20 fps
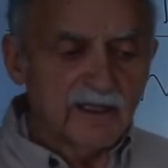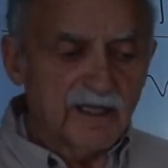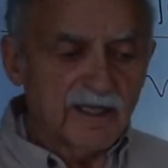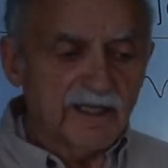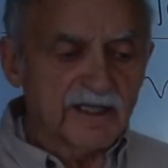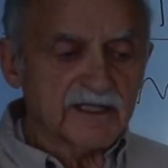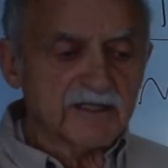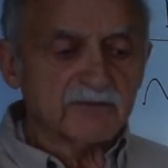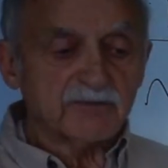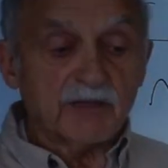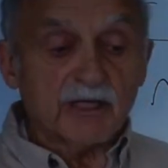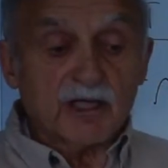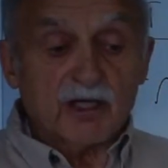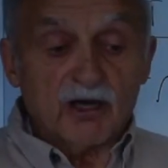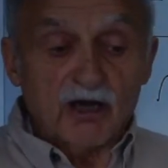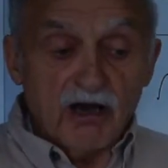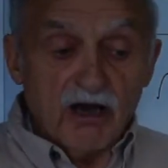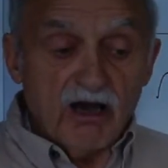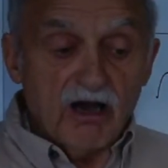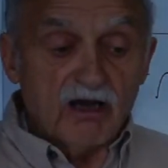is
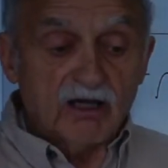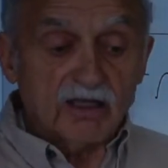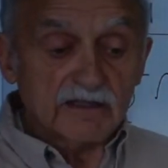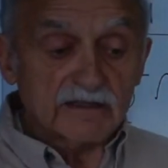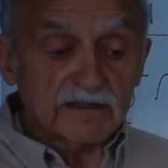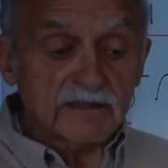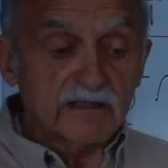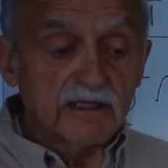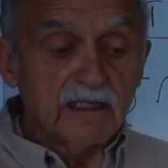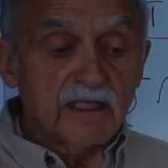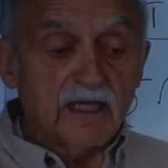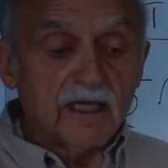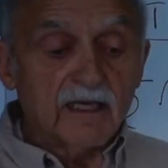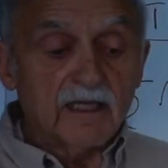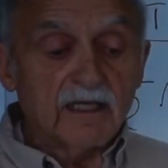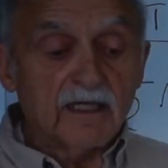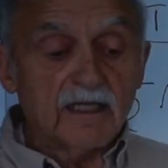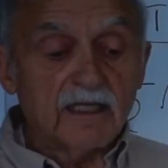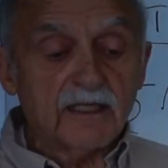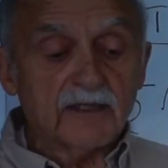because
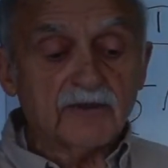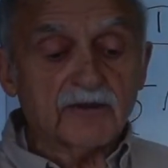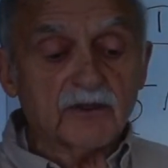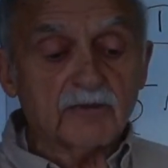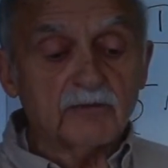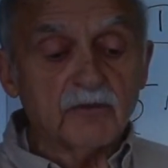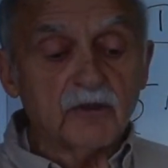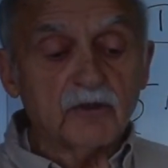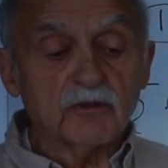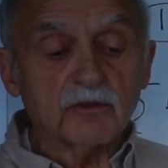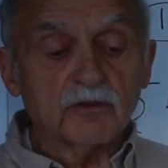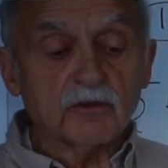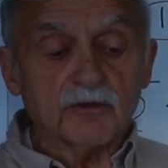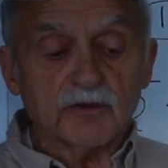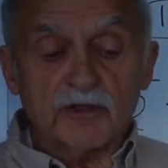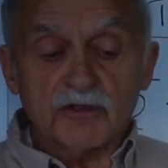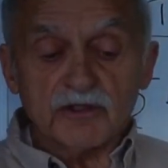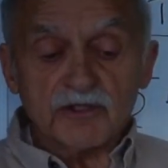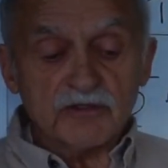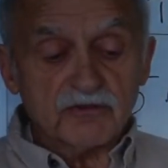the moon,
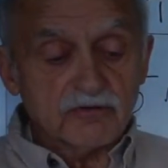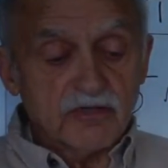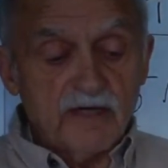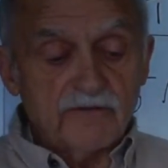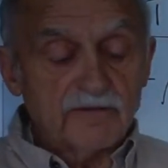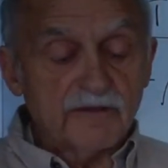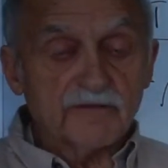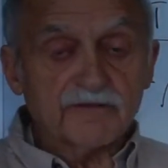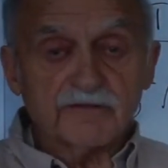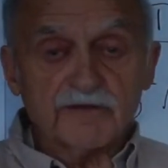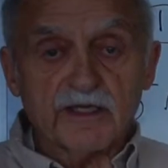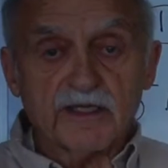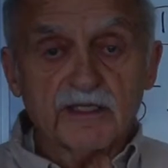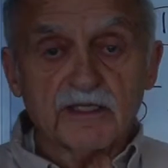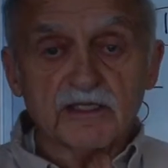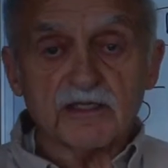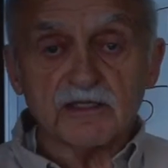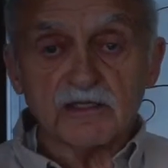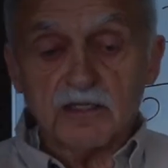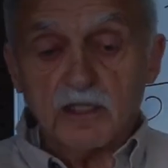although it's traveling
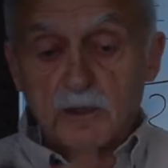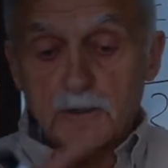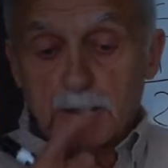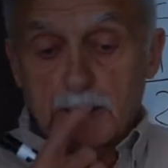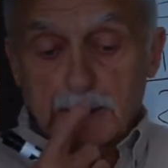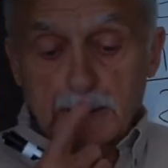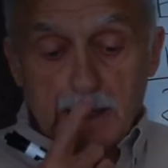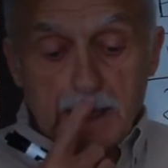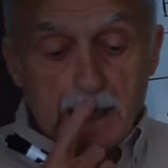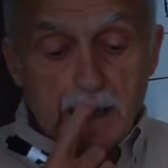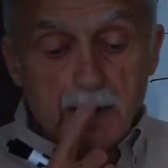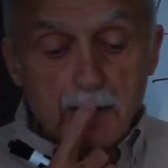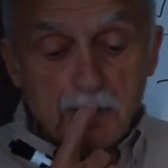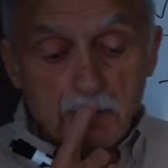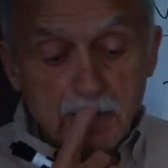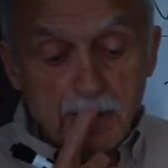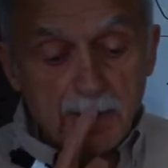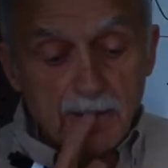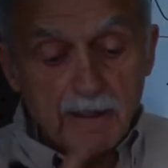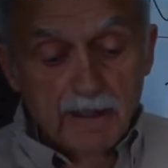fairly slowly now,
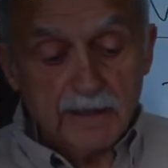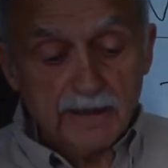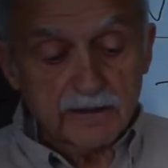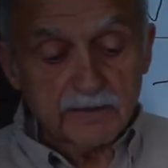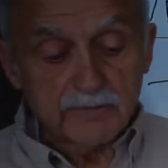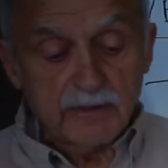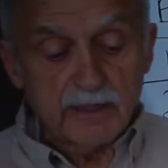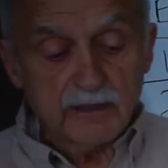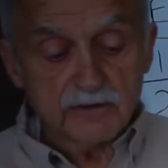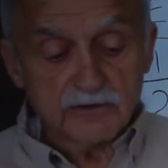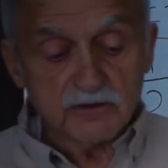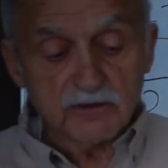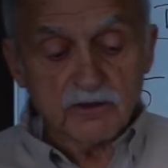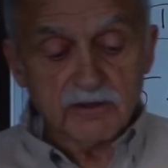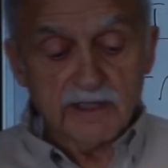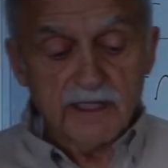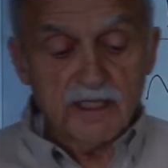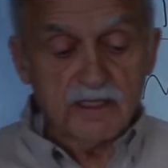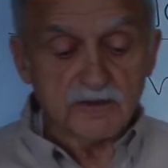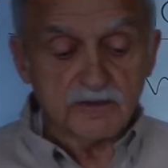at about
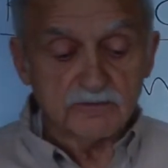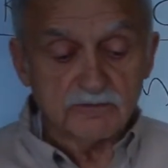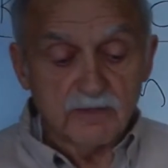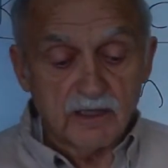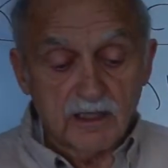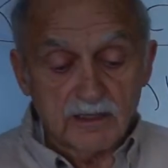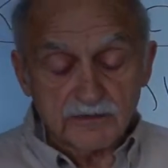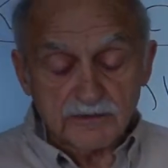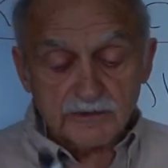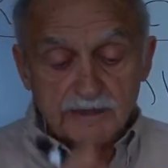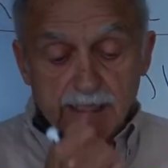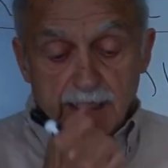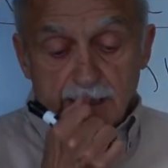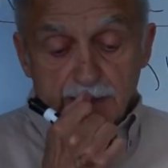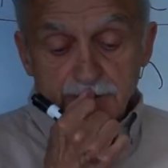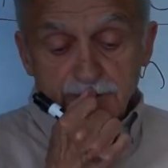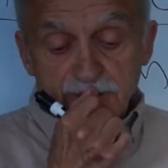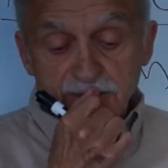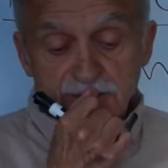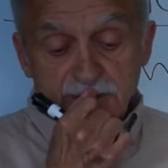2,000 miles an
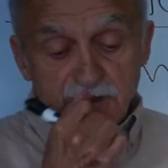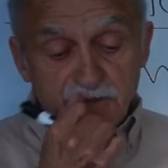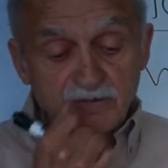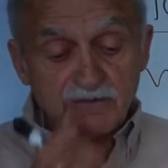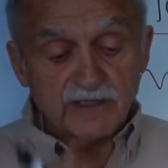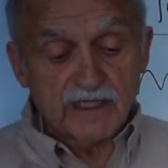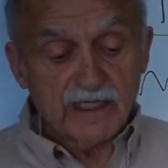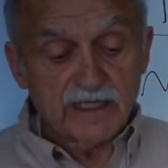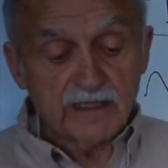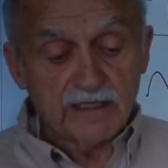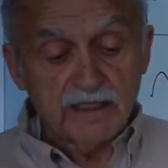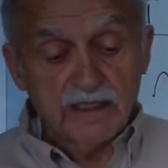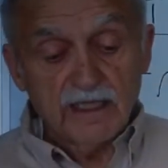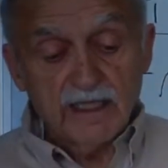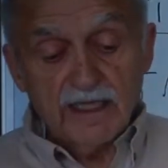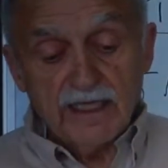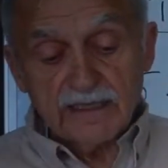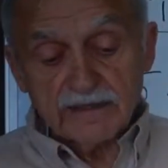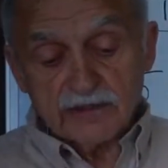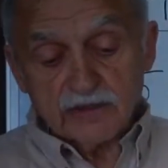hour, just over that,
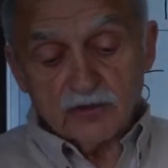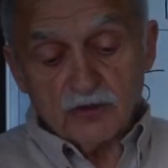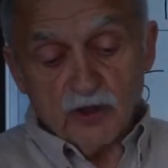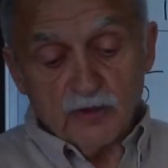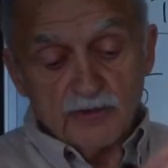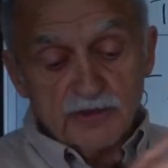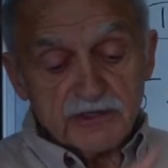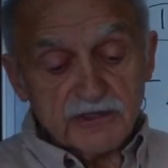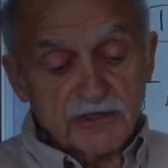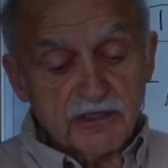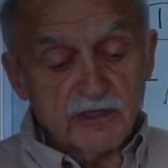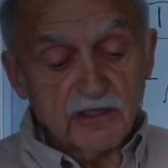as it orbits the